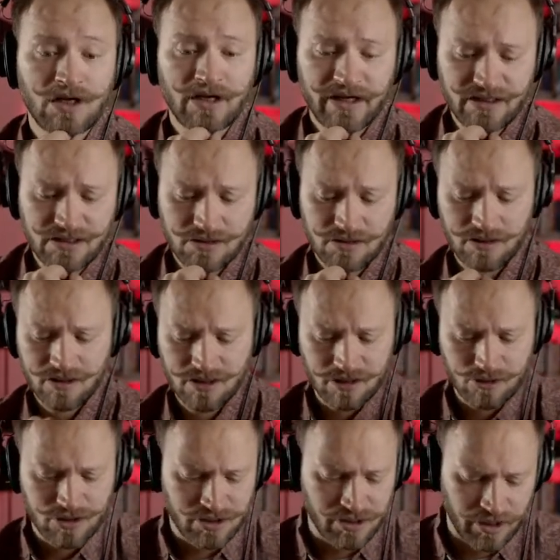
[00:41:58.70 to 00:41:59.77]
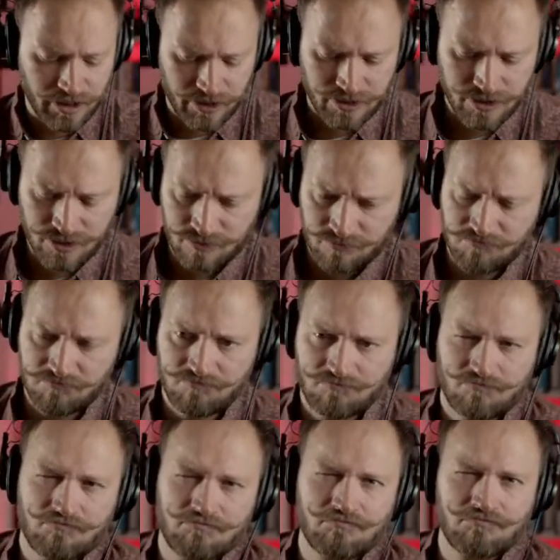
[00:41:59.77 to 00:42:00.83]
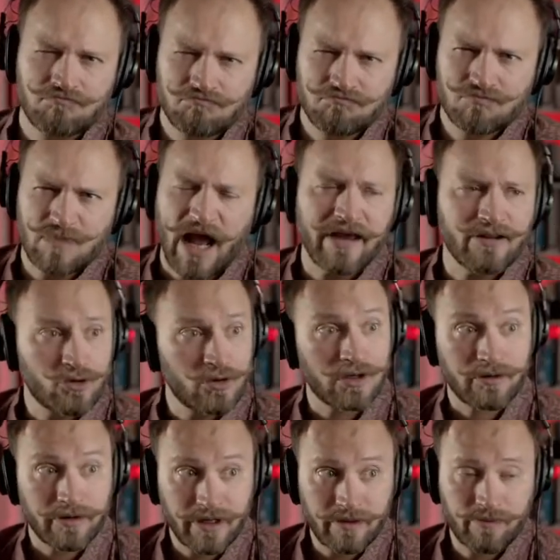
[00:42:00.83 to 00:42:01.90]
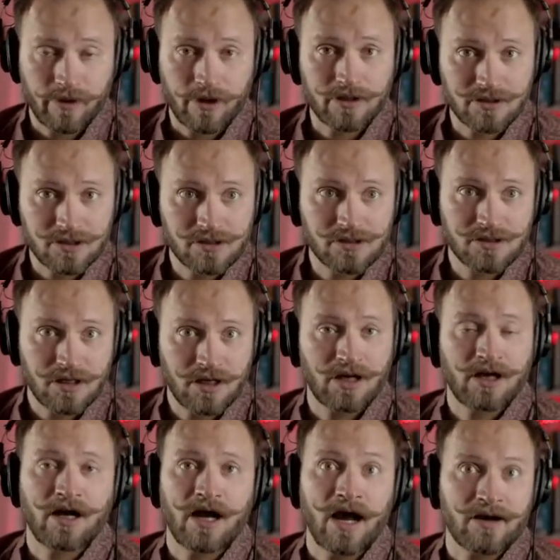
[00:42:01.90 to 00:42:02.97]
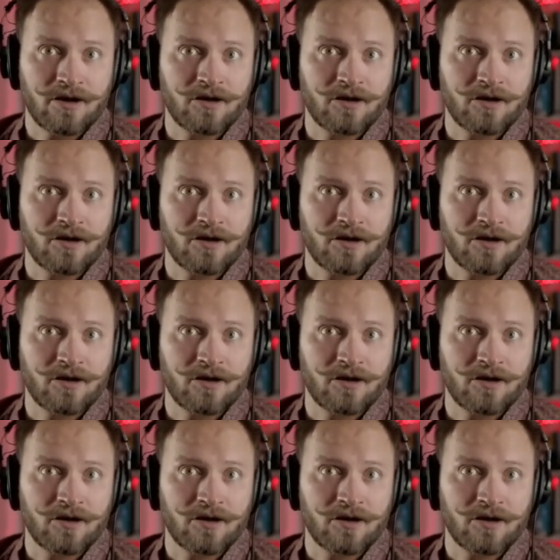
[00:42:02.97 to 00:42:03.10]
It's interesting because I do agree bots add